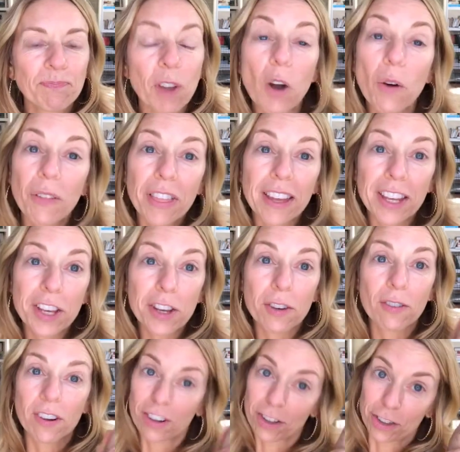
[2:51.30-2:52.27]
Well, thank
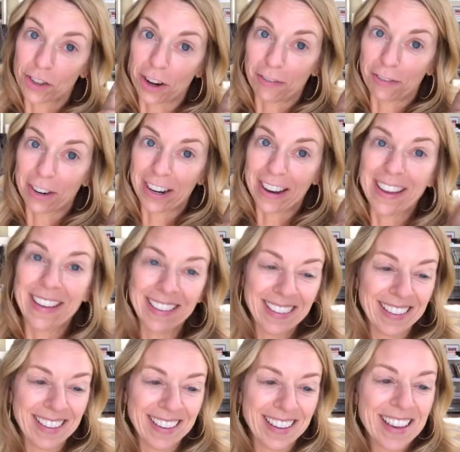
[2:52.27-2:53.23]
you, Uncle Jeffrey.
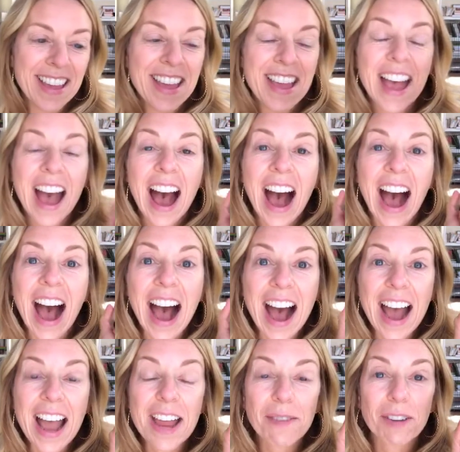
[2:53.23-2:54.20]

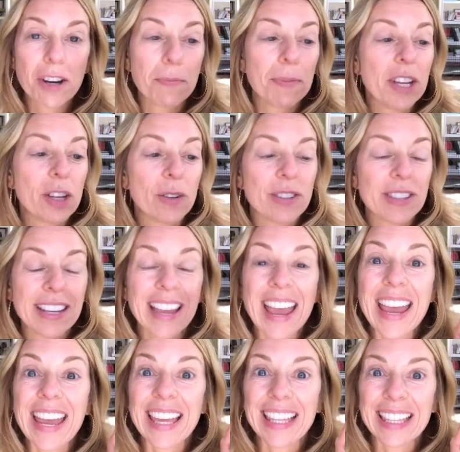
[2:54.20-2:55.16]
I am going to be using
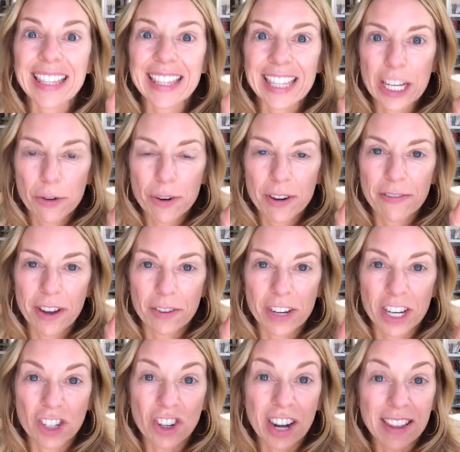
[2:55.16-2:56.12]
a liquid
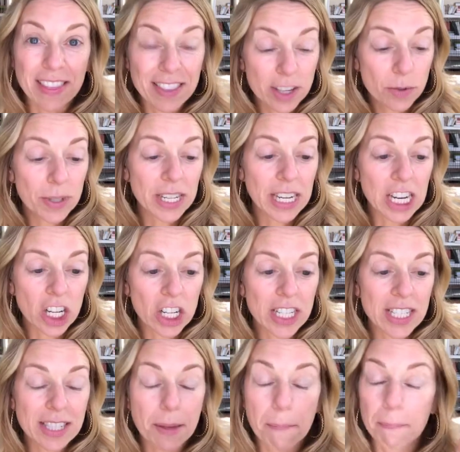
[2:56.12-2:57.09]
foundation, and this one here
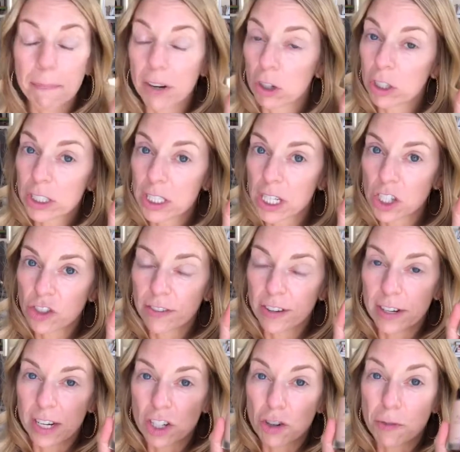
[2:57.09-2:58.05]
is the Mineral Touch
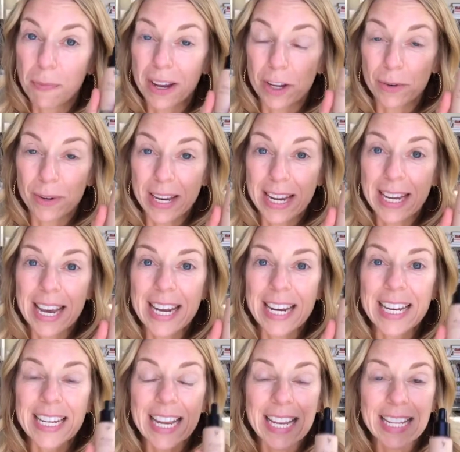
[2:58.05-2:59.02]
Foundation by Younique,
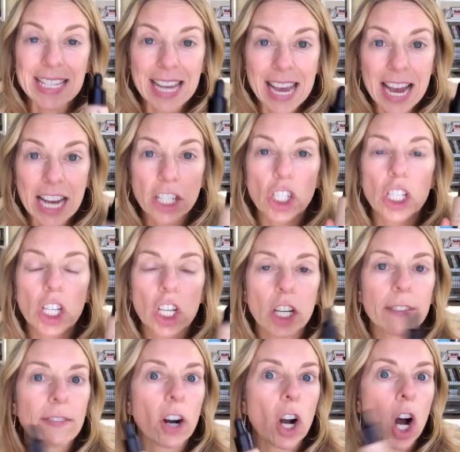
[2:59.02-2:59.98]
and it is actually
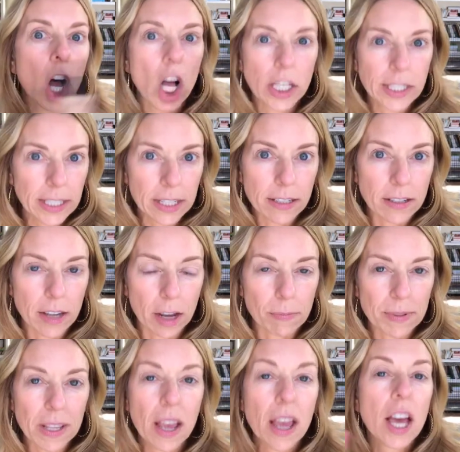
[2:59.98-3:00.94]
good for all skin
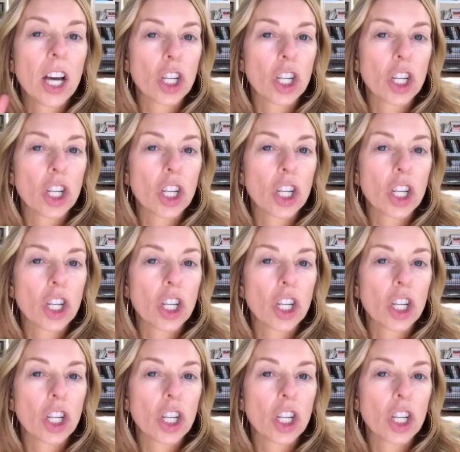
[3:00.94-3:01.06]
types.